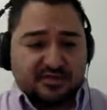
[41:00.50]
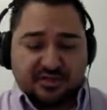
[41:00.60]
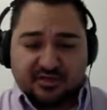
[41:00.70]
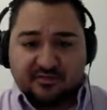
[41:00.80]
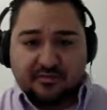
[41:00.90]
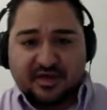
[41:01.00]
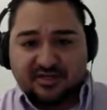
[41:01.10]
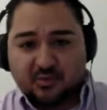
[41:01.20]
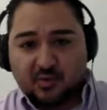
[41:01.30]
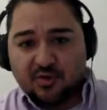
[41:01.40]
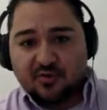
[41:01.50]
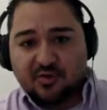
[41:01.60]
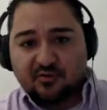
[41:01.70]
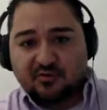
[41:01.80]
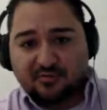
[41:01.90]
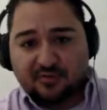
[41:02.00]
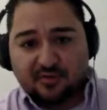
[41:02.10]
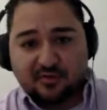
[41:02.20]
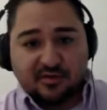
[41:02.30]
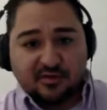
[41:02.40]
ton of Apache worker nodes up
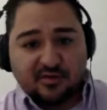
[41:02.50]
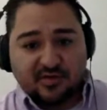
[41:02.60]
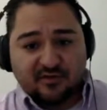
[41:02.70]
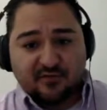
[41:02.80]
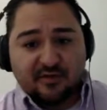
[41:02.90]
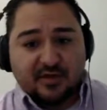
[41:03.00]
there. They do have